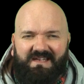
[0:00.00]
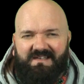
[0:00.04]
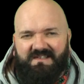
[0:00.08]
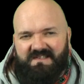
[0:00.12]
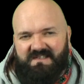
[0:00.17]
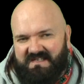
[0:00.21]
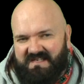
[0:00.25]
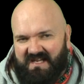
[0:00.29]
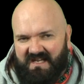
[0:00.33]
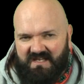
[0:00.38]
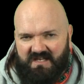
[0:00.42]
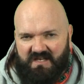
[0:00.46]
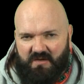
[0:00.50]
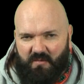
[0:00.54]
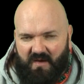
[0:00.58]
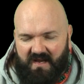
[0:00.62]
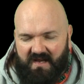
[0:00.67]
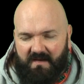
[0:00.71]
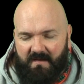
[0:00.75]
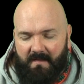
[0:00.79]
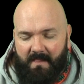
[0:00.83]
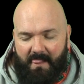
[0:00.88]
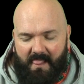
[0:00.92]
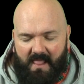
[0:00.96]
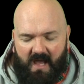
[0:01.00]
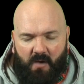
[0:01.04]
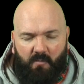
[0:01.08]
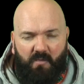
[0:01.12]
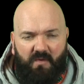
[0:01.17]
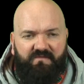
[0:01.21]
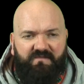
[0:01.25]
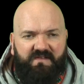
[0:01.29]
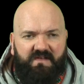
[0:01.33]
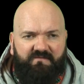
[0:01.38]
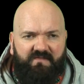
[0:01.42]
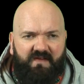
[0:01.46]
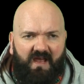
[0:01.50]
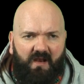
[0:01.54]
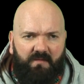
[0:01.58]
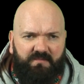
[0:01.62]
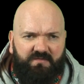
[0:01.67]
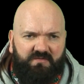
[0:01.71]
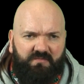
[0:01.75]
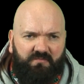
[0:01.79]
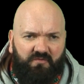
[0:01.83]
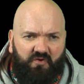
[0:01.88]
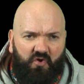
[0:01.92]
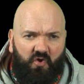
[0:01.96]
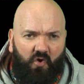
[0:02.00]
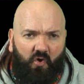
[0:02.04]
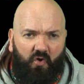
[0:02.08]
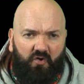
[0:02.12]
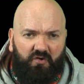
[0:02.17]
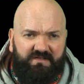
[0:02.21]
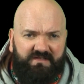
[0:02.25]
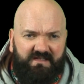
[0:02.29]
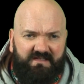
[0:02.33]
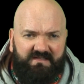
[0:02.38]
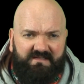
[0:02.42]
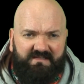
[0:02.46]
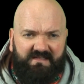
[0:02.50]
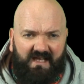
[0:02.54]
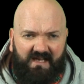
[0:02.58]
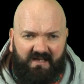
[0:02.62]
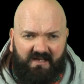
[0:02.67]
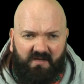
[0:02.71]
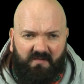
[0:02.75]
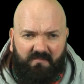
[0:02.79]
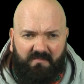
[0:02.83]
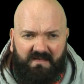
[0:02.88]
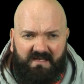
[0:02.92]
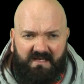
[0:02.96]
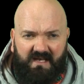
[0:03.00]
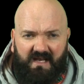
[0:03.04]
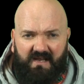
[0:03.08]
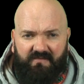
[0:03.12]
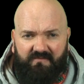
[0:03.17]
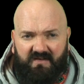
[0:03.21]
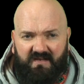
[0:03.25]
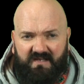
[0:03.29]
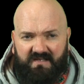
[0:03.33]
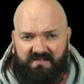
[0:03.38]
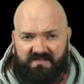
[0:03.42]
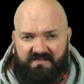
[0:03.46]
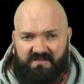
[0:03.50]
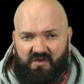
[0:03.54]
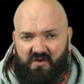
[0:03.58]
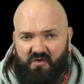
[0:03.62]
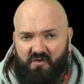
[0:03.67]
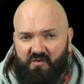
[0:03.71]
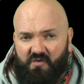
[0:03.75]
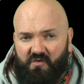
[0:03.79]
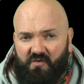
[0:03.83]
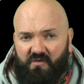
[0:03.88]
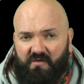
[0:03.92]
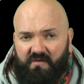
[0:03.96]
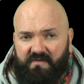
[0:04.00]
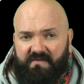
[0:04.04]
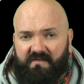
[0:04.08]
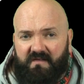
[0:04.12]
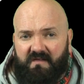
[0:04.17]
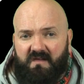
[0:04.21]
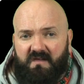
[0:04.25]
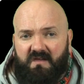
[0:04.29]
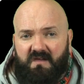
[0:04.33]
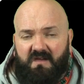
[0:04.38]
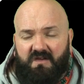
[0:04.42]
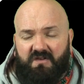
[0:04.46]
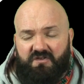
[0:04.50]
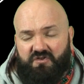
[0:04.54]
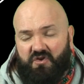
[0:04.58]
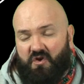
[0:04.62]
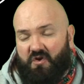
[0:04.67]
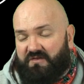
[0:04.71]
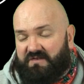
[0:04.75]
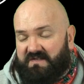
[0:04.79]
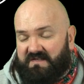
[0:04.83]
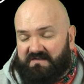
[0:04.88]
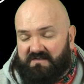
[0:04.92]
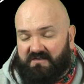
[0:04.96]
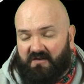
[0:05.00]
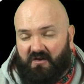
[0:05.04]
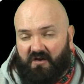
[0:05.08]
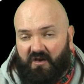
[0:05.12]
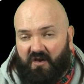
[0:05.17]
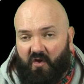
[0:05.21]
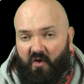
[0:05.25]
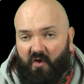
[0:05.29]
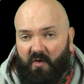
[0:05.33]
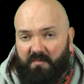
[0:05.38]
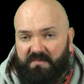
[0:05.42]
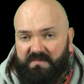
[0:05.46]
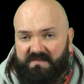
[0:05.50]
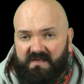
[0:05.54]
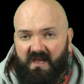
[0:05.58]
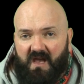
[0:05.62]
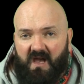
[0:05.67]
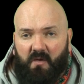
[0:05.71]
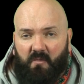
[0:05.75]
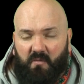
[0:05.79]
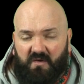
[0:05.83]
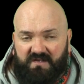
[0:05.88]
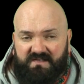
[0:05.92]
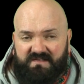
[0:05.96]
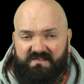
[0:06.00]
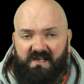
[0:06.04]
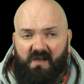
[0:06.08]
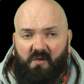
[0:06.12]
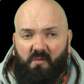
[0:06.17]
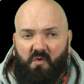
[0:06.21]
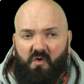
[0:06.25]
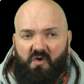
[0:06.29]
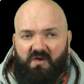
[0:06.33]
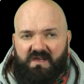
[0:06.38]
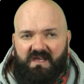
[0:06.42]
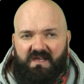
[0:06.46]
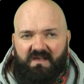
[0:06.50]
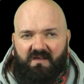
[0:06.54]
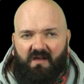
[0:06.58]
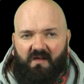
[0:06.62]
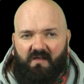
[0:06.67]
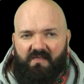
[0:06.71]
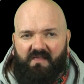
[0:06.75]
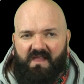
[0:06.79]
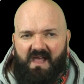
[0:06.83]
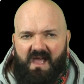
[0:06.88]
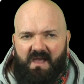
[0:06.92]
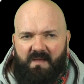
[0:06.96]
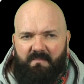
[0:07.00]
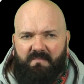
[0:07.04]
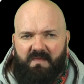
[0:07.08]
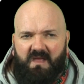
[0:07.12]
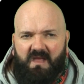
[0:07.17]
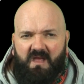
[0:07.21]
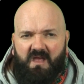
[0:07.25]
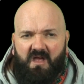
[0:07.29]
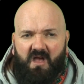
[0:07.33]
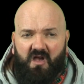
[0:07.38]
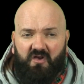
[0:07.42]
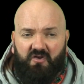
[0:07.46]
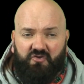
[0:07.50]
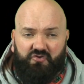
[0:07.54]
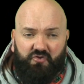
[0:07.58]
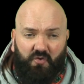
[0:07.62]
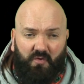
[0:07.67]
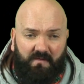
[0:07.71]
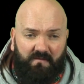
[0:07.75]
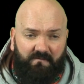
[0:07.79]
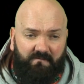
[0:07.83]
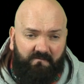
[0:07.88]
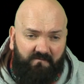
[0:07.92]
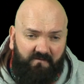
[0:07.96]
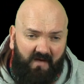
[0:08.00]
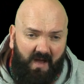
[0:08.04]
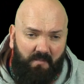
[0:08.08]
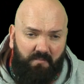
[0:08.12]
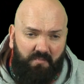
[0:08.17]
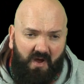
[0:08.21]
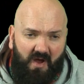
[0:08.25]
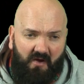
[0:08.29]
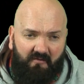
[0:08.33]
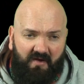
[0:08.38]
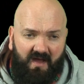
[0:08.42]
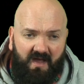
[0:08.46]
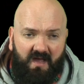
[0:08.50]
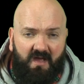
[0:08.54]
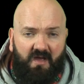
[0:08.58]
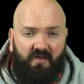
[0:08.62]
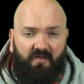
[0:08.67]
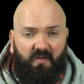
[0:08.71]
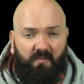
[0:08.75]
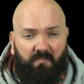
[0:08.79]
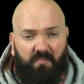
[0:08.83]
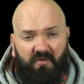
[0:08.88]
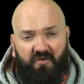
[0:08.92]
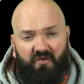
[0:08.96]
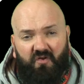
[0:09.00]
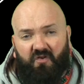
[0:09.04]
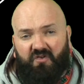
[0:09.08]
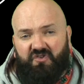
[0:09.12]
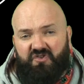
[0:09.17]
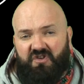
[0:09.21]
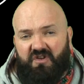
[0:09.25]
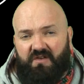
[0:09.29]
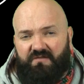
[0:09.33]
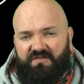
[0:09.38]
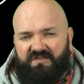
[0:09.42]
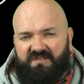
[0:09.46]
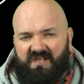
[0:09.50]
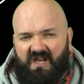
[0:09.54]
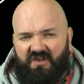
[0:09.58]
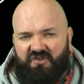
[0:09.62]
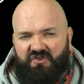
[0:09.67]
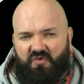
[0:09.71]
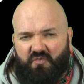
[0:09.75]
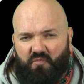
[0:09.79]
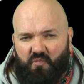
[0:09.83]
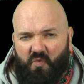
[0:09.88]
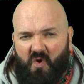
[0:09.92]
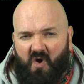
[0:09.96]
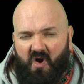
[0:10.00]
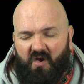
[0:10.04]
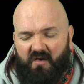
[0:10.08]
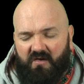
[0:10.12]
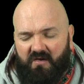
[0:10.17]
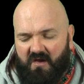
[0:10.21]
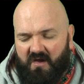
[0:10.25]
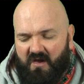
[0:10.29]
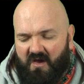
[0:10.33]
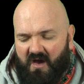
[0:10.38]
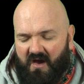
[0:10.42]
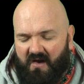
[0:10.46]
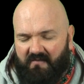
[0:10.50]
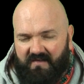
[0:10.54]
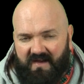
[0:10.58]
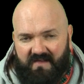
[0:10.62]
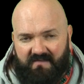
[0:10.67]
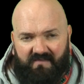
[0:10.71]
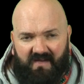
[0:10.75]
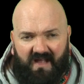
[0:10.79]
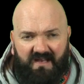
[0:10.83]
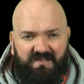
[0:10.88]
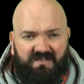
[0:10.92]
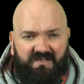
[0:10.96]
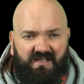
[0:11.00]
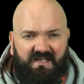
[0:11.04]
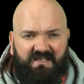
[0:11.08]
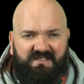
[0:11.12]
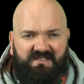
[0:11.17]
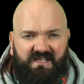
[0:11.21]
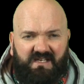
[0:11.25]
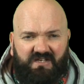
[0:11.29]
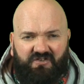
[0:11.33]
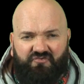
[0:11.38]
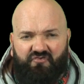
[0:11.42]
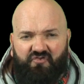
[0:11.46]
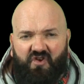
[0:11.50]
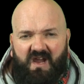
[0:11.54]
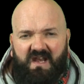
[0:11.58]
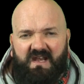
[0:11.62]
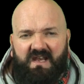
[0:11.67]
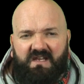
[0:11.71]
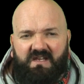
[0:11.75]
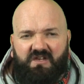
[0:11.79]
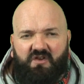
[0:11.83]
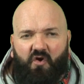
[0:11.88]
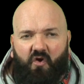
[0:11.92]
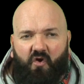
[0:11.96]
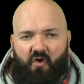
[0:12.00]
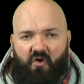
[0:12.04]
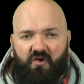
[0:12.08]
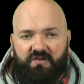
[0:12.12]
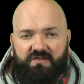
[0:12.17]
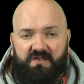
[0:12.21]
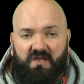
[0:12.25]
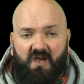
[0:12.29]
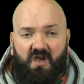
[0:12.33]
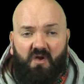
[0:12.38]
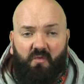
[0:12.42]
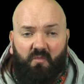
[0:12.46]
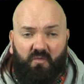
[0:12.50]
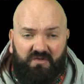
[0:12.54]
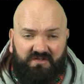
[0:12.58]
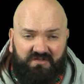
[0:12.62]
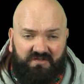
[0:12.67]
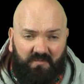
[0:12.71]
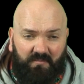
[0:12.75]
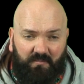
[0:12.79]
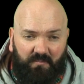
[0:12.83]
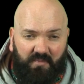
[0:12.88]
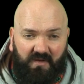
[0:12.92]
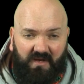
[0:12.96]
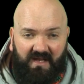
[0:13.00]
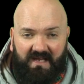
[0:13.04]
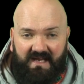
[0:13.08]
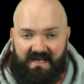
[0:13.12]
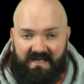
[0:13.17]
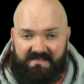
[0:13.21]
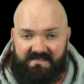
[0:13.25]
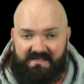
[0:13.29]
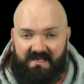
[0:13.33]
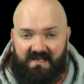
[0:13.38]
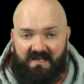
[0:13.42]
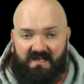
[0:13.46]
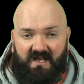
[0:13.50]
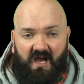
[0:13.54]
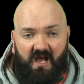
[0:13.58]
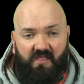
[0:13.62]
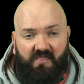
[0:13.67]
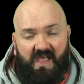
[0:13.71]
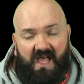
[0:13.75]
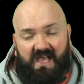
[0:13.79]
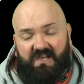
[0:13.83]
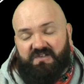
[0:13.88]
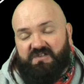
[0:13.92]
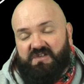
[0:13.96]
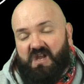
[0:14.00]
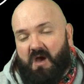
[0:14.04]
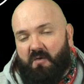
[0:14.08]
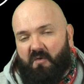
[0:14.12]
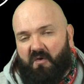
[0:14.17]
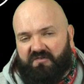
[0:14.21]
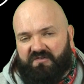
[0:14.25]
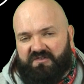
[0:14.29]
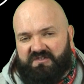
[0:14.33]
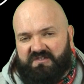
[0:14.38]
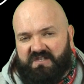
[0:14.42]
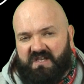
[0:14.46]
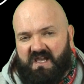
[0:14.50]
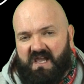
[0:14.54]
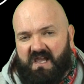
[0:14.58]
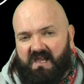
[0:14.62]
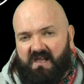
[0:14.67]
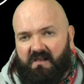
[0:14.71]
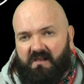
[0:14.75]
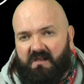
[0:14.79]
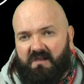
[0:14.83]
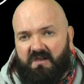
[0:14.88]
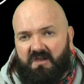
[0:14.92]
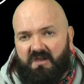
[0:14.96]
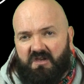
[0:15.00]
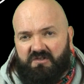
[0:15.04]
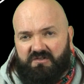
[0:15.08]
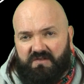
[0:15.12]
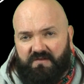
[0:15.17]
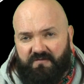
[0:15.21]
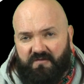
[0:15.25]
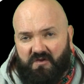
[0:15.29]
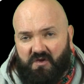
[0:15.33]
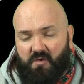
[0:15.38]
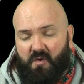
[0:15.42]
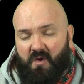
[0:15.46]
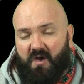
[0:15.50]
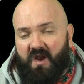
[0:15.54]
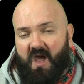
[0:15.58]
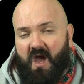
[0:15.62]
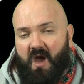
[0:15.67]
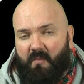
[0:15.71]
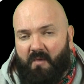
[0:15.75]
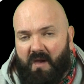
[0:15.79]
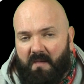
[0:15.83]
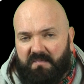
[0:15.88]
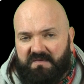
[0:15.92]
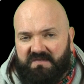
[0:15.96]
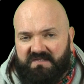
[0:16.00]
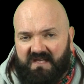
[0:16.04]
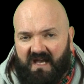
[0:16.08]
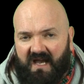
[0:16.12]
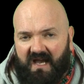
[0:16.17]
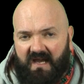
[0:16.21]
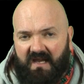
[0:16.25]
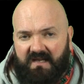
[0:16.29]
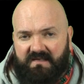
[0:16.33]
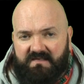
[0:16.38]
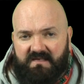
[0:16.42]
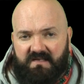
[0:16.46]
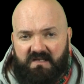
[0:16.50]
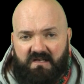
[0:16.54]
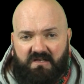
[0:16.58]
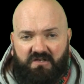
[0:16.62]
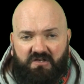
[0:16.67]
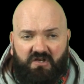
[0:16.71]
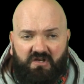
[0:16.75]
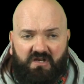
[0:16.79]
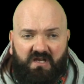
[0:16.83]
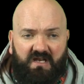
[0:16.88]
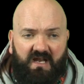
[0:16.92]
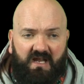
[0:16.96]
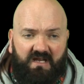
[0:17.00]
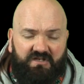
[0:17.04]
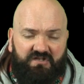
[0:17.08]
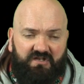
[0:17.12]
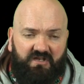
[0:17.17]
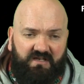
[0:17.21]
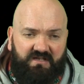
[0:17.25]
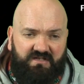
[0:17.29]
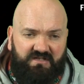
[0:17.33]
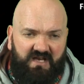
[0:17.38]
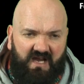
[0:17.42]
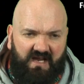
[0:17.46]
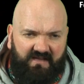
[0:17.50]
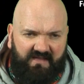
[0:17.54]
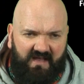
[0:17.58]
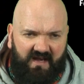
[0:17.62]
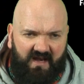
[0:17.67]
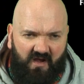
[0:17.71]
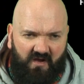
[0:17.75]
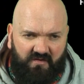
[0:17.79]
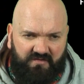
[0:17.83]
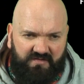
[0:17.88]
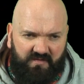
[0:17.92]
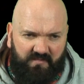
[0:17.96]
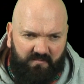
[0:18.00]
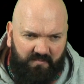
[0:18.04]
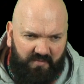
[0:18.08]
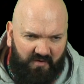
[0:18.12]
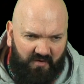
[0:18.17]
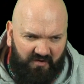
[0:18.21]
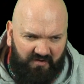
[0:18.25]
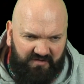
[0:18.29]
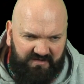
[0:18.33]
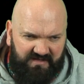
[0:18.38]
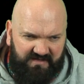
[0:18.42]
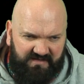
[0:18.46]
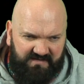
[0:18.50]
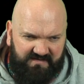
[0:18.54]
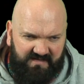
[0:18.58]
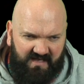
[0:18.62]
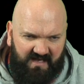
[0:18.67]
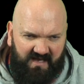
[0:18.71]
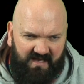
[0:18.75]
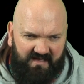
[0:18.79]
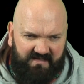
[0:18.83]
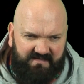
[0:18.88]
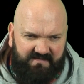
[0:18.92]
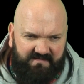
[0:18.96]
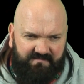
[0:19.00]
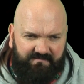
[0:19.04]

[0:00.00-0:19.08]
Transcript: continuing, and we've developed some courses that can be delivered in schools, churches and clubs. We're still working on them. And so in February, the production of section 1 of an evangelistic training course was complete, and that's now on sale. So if you go on our website, you can actually check that out and purchase that.